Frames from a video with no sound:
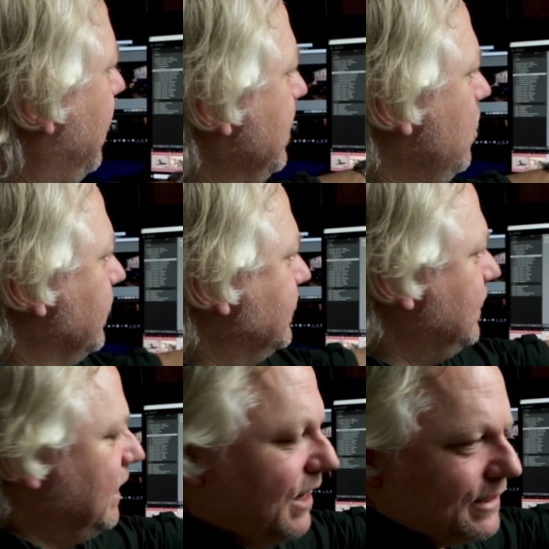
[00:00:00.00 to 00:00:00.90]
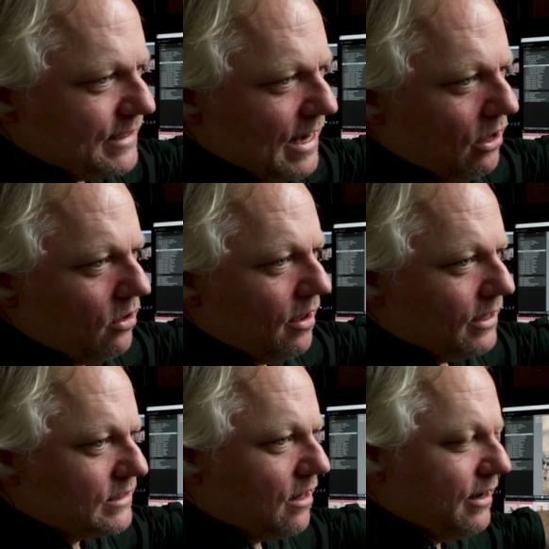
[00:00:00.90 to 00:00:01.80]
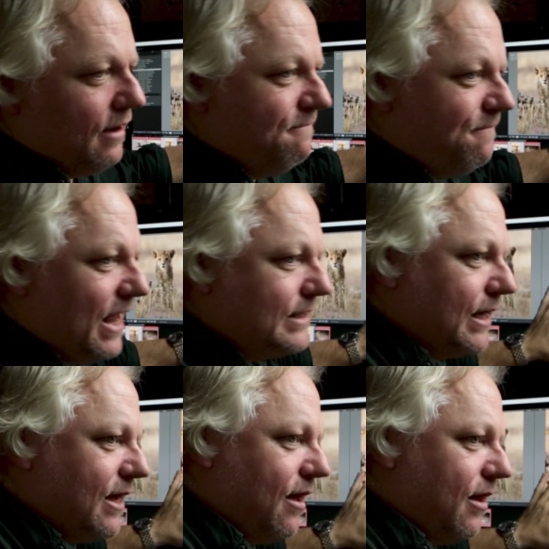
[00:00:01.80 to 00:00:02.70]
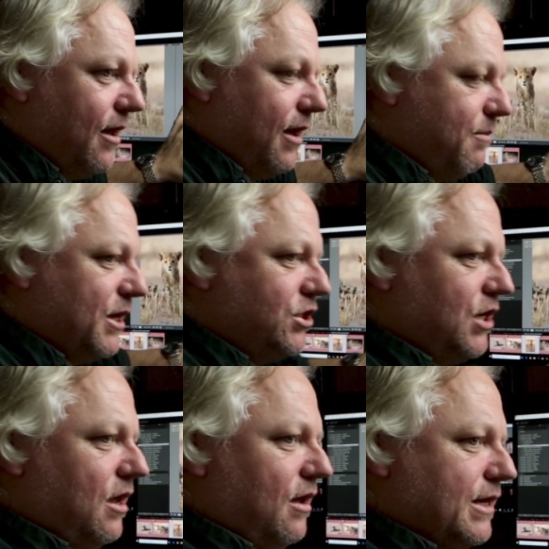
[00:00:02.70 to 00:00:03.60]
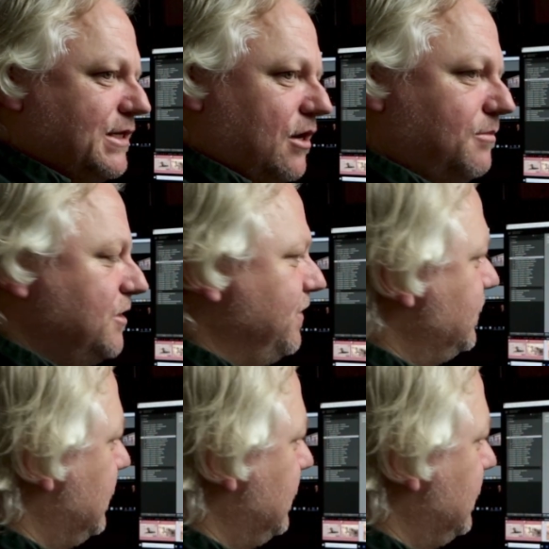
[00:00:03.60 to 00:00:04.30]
and you can see it's now a slightly flatter image in terms of its